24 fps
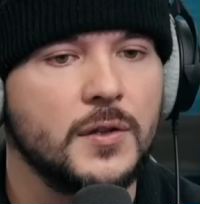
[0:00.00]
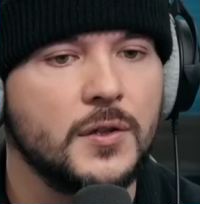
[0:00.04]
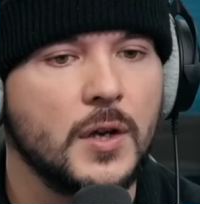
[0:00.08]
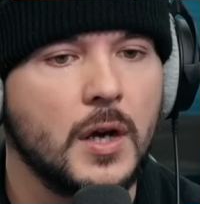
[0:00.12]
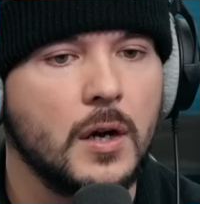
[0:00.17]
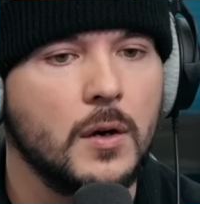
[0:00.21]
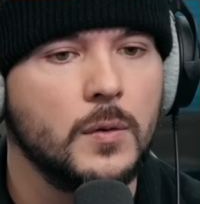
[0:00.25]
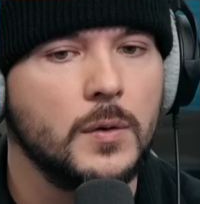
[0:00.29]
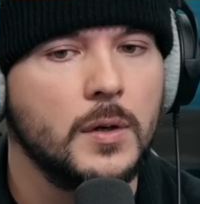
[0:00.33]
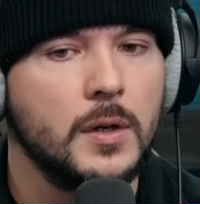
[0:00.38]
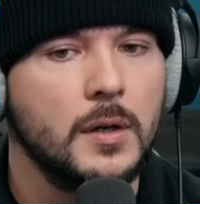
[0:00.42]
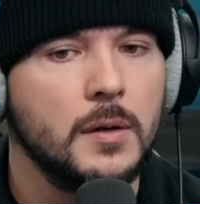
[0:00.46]
its
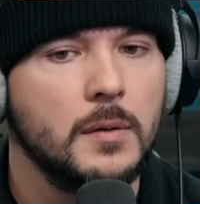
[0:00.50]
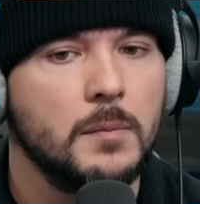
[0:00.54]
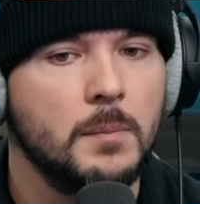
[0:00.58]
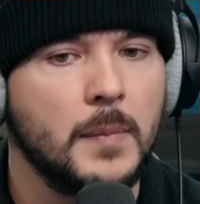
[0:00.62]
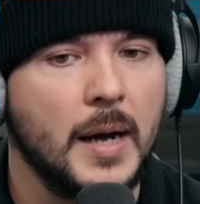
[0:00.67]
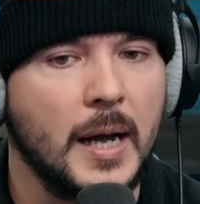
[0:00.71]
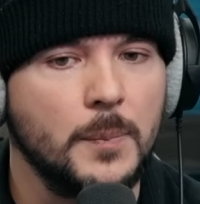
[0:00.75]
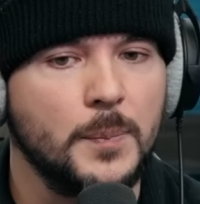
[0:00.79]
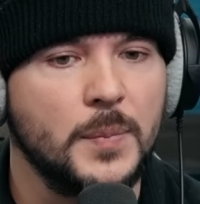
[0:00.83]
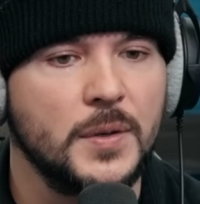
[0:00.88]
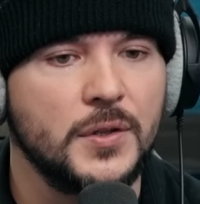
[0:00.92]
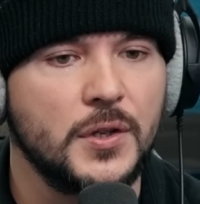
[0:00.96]
own,
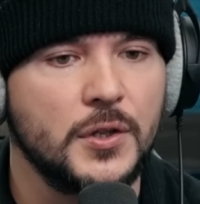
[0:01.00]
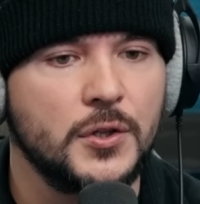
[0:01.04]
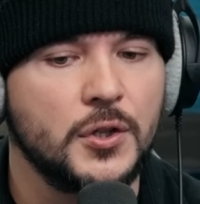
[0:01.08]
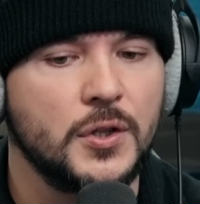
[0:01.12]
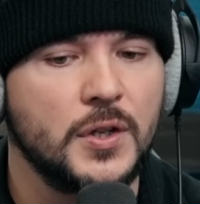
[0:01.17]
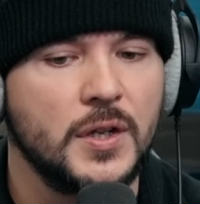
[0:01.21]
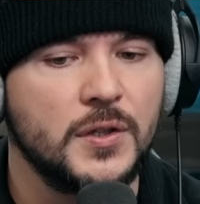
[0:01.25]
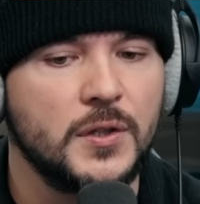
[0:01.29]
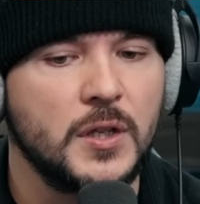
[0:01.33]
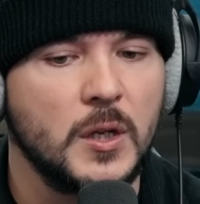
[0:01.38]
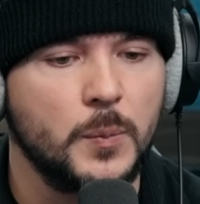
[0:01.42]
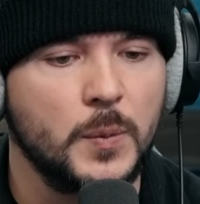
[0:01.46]
my
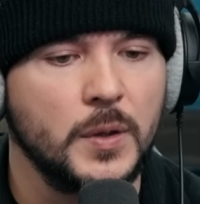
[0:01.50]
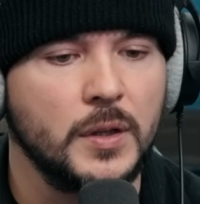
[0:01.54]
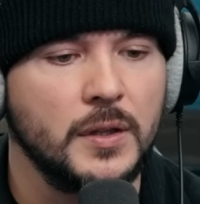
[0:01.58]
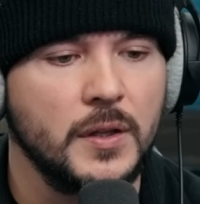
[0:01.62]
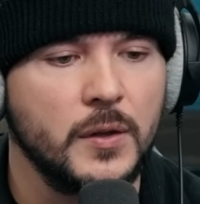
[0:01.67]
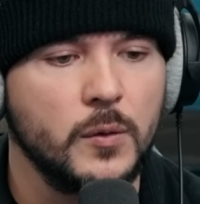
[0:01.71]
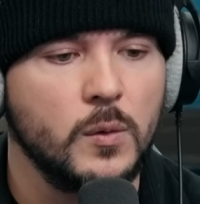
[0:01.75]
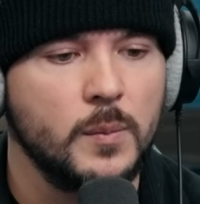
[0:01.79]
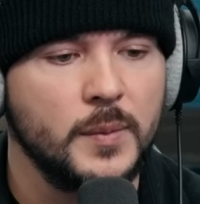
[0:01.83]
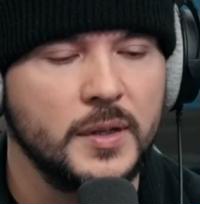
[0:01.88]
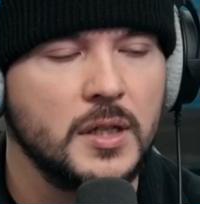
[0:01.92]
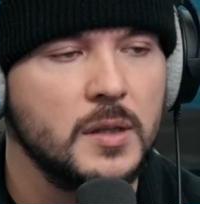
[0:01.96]
position is
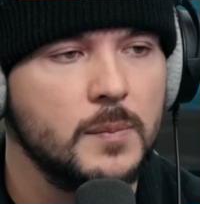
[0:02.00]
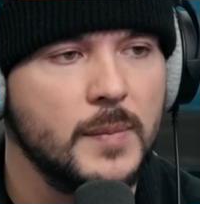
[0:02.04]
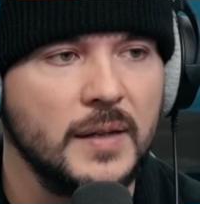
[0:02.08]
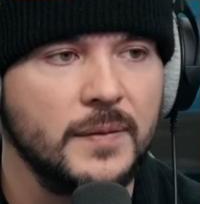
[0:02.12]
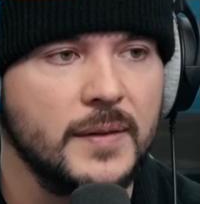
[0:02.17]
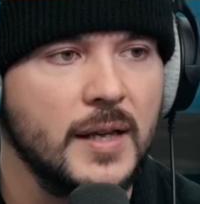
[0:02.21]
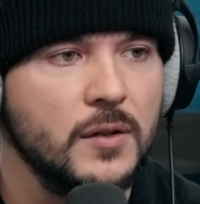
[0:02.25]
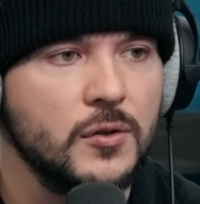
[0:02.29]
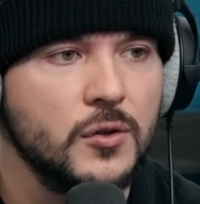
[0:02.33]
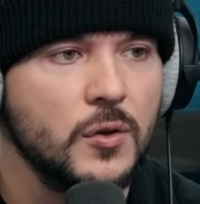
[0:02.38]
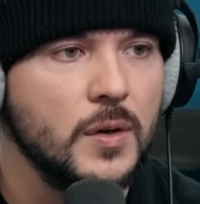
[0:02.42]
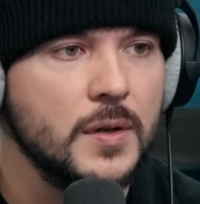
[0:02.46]
typically the woman can
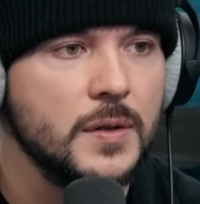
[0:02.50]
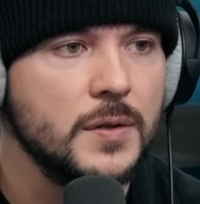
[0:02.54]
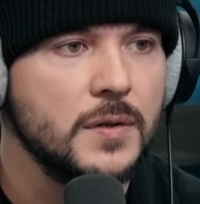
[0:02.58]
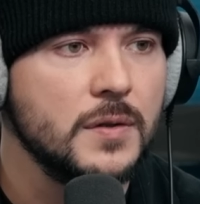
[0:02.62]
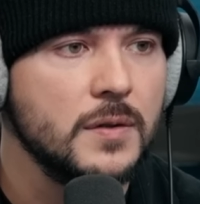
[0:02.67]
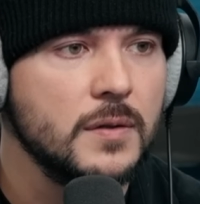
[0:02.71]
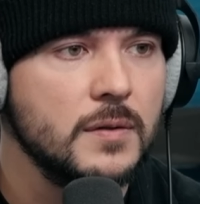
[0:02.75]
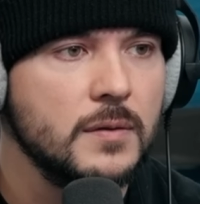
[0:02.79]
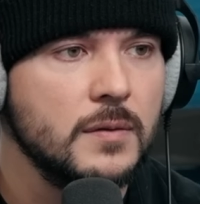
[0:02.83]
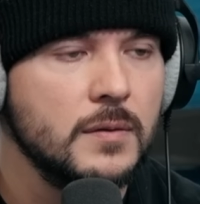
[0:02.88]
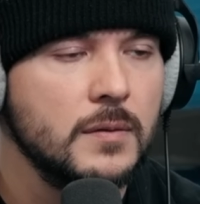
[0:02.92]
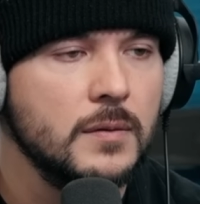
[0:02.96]
make that
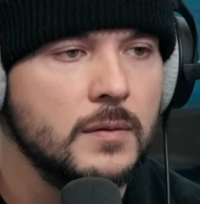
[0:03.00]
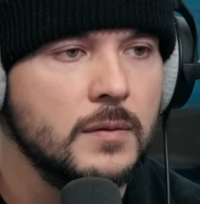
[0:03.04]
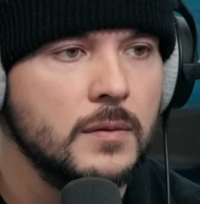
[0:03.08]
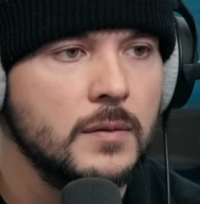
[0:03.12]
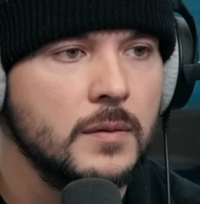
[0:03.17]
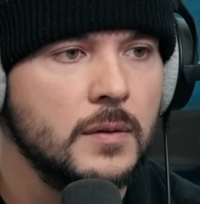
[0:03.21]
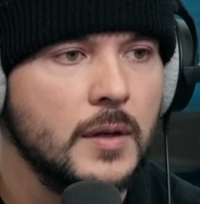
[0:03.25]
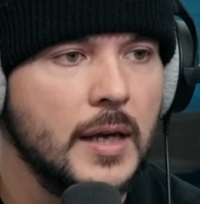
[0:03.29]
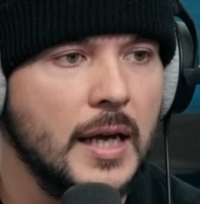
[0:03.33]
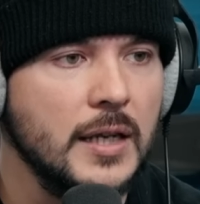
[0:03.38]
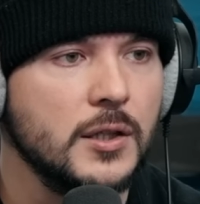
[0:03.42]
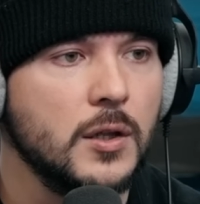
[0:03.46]
choice
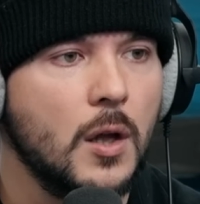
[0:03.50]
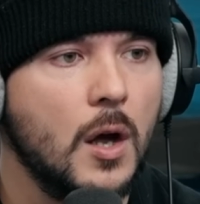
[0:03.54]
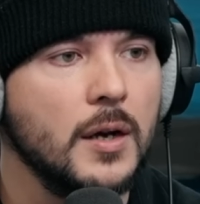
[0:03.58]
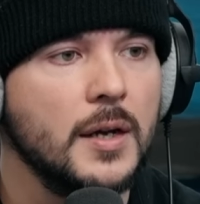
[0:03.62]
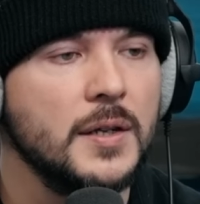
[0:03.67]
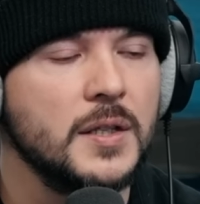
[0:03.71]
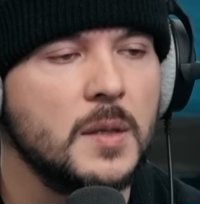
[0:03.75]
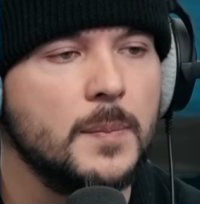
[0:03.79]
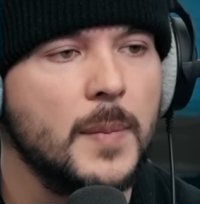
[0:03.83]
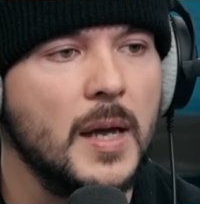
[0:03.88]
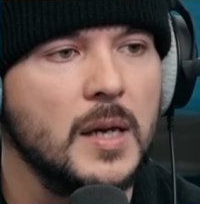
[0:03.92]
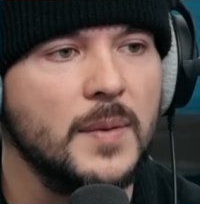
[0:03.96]
as
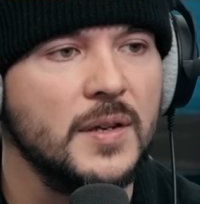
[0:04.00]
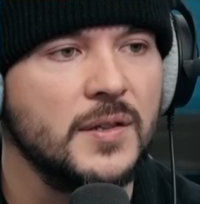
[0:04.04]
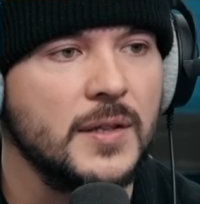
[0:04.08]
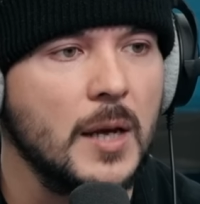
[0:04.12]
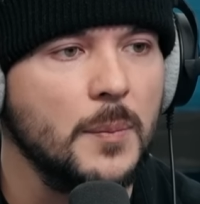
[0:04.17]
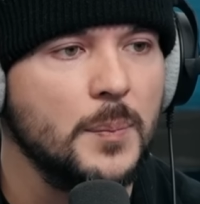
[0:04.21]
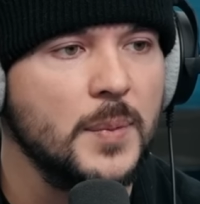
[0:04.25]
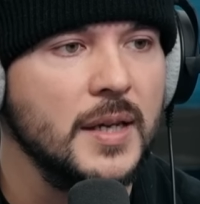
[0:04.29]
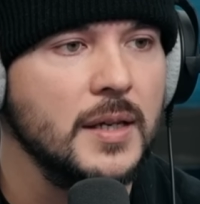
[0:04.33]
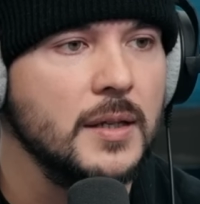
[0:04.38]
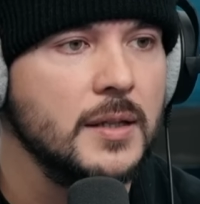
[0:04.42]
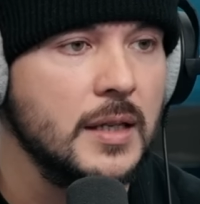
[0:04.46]
long as the baby's
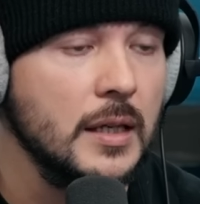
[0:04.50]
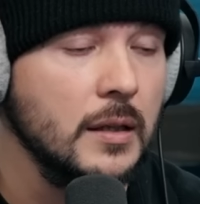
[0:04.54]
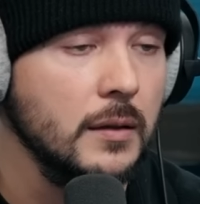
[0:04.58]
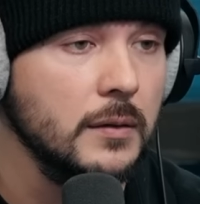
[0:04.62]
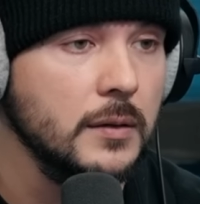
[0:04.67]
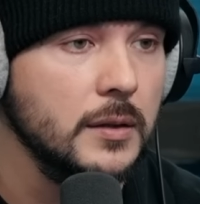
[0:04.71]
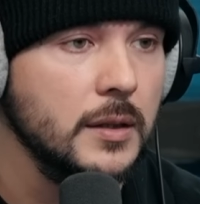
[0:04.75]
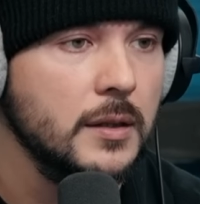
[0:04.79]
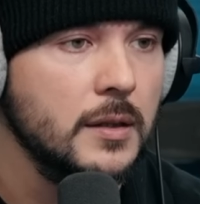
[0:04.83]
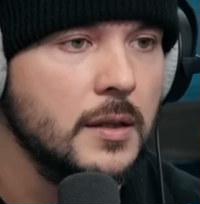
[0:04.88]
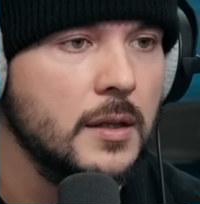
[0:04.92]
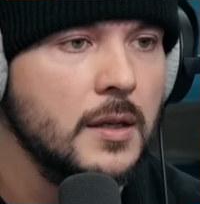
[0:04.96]
not being
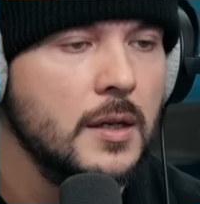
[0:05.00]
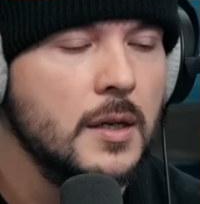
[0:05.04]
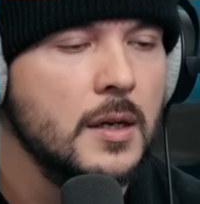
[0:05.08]
killed.